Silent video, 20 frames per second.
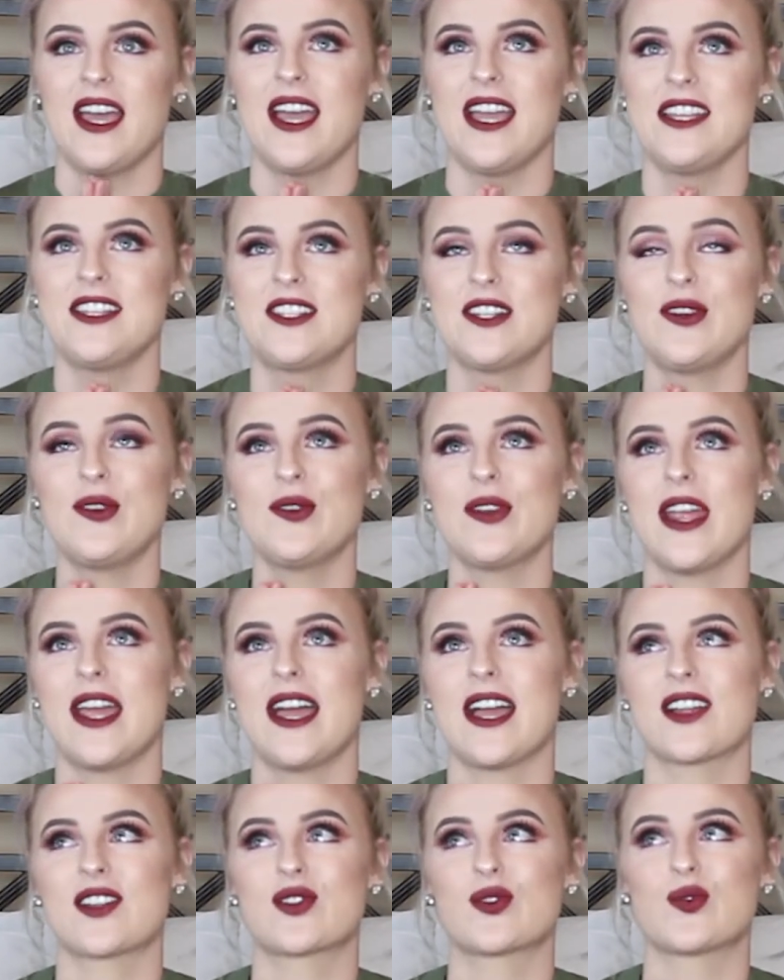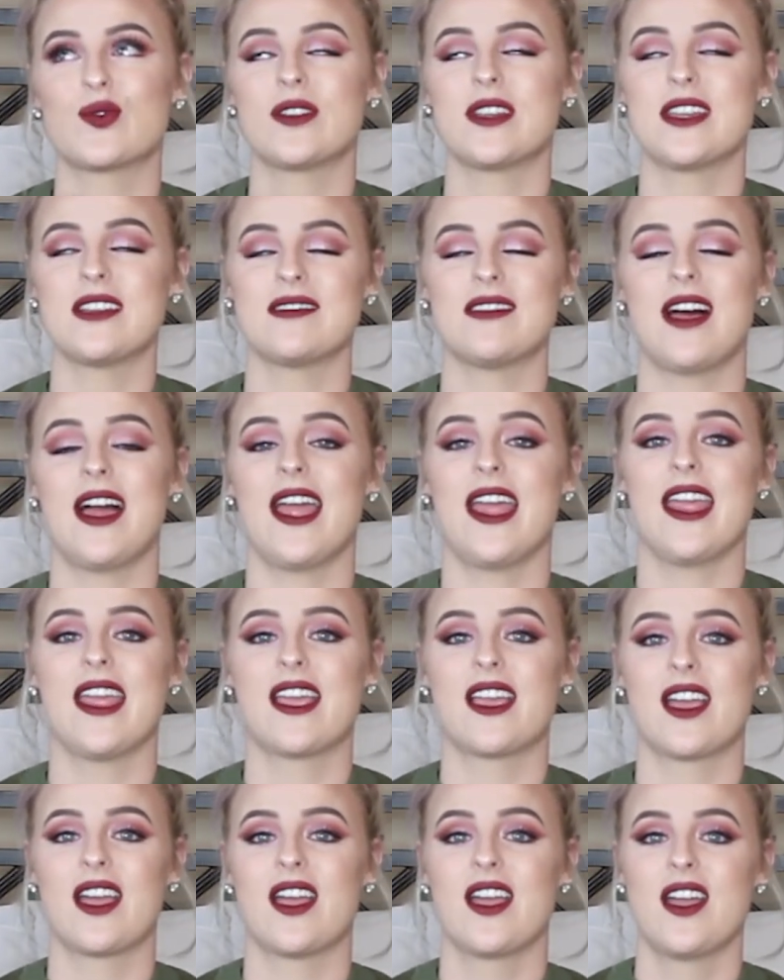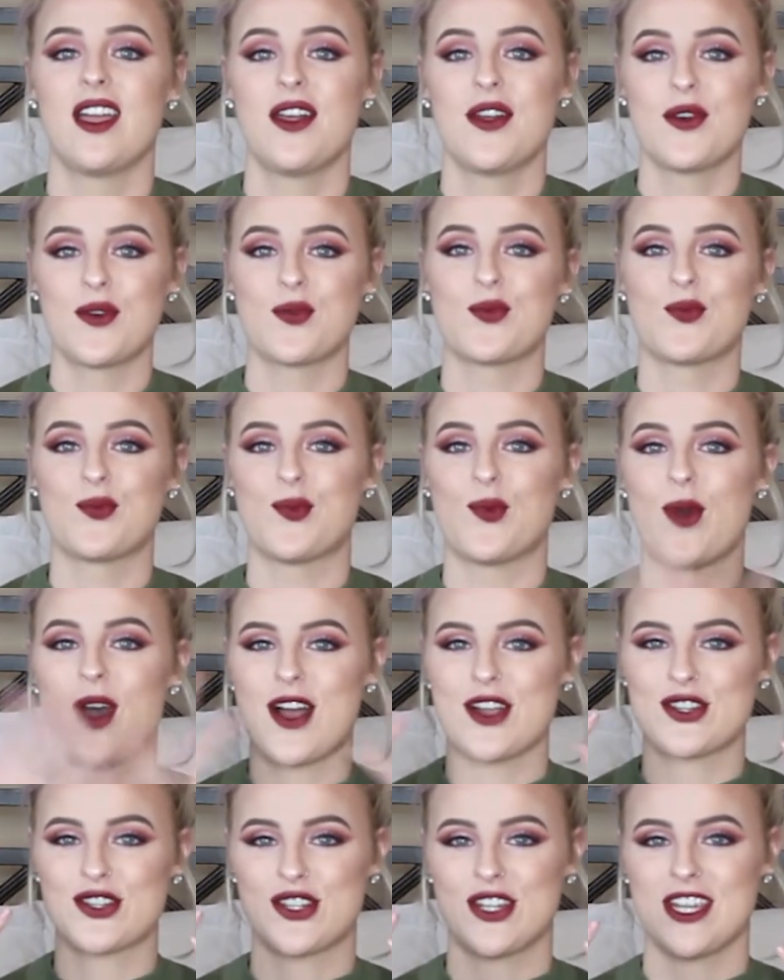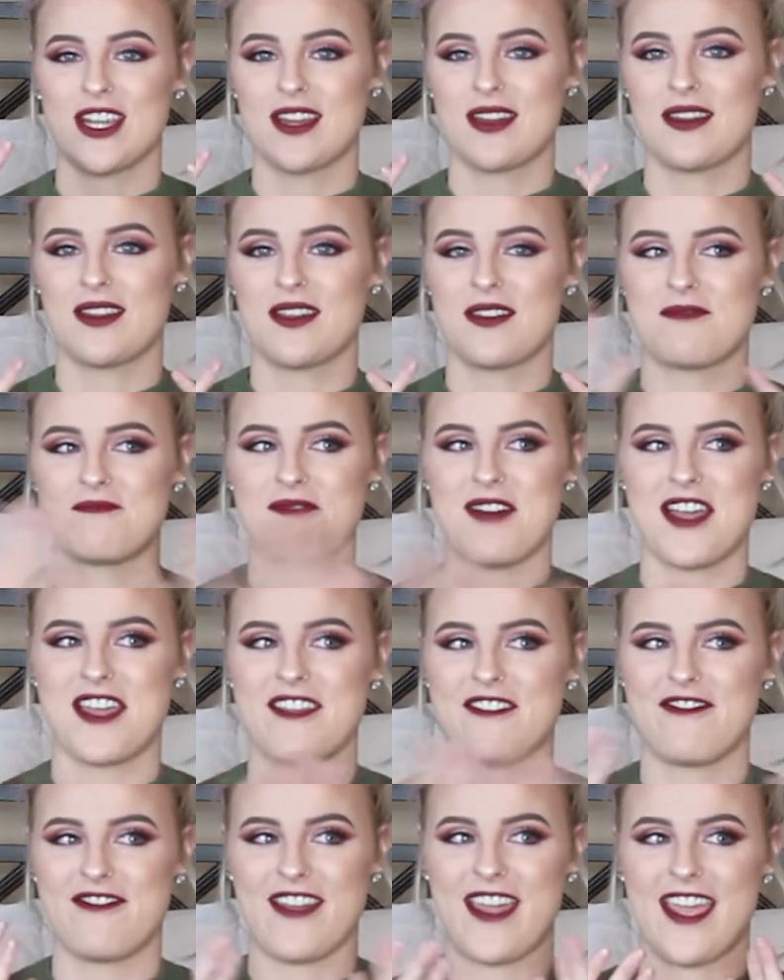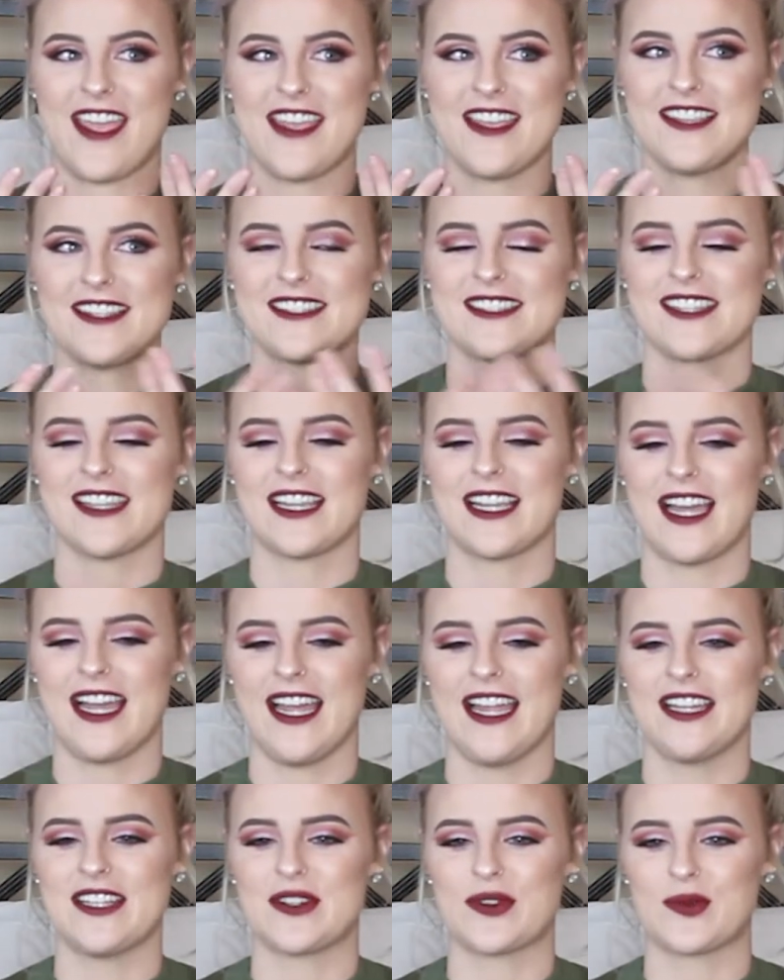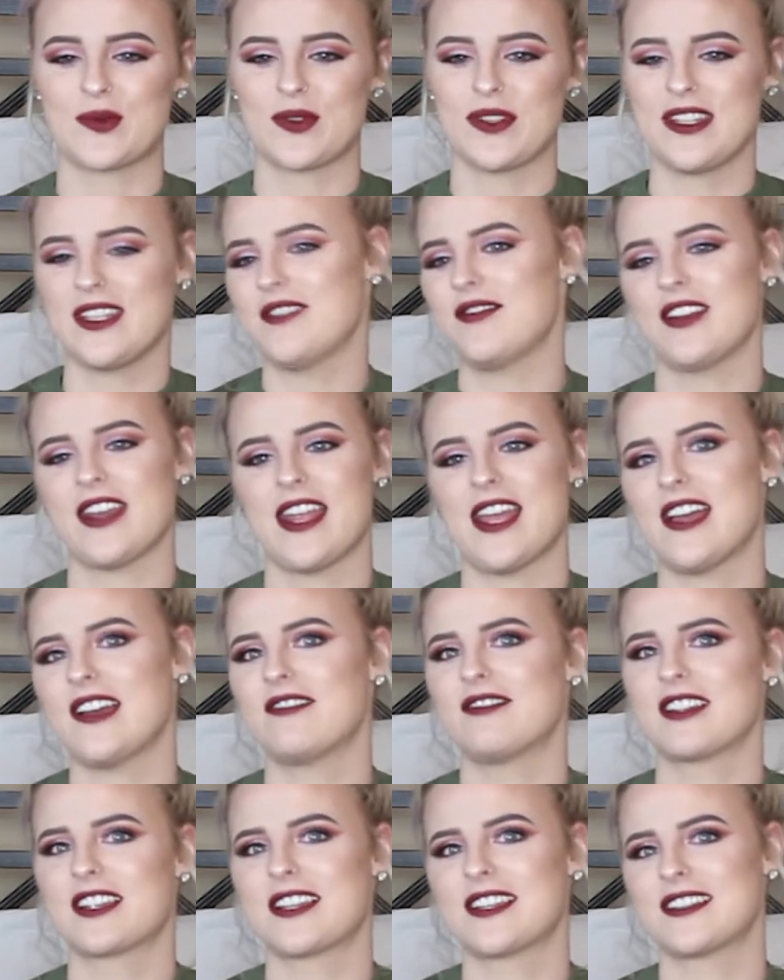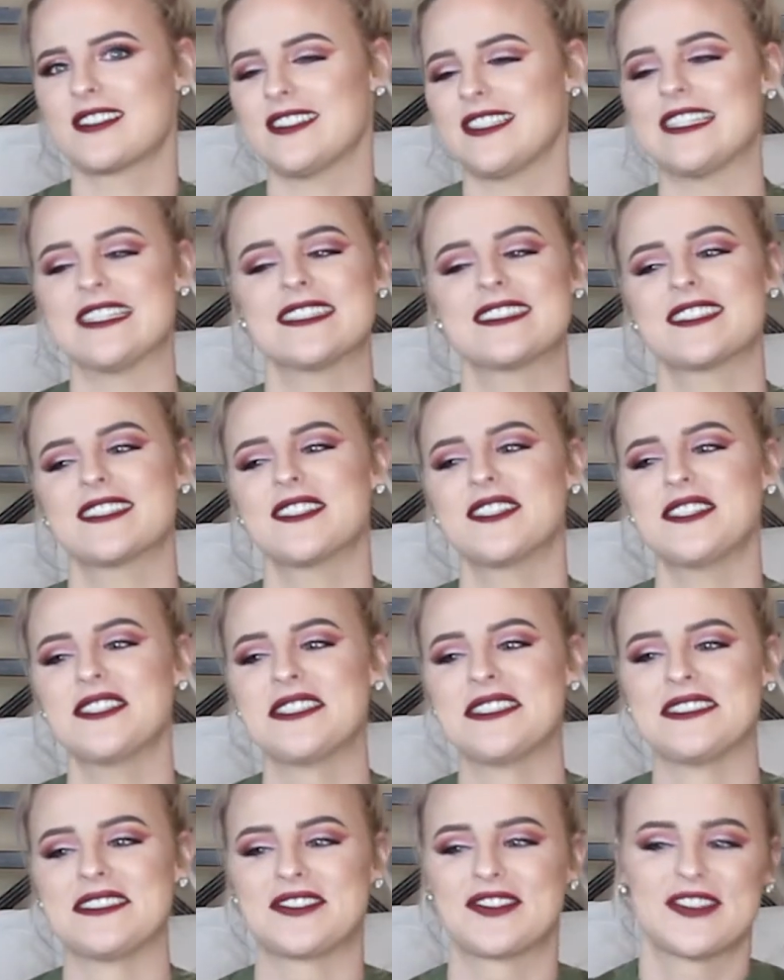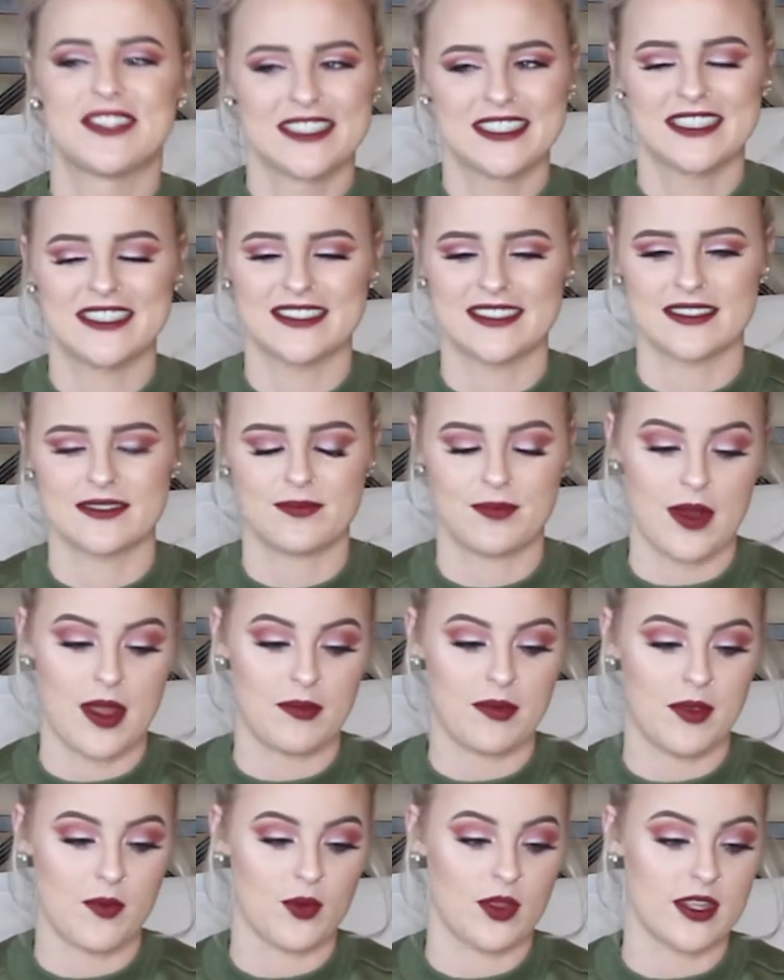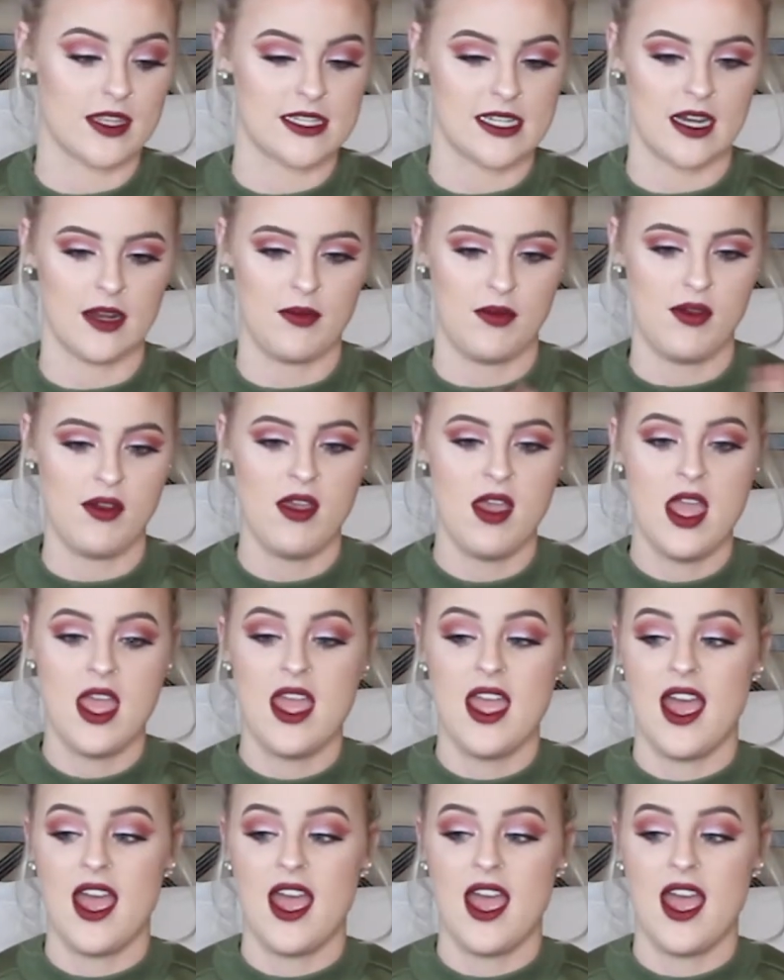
I don't actually like washing my face. Like, I don't really even have a cleanser, which is probably really terrible.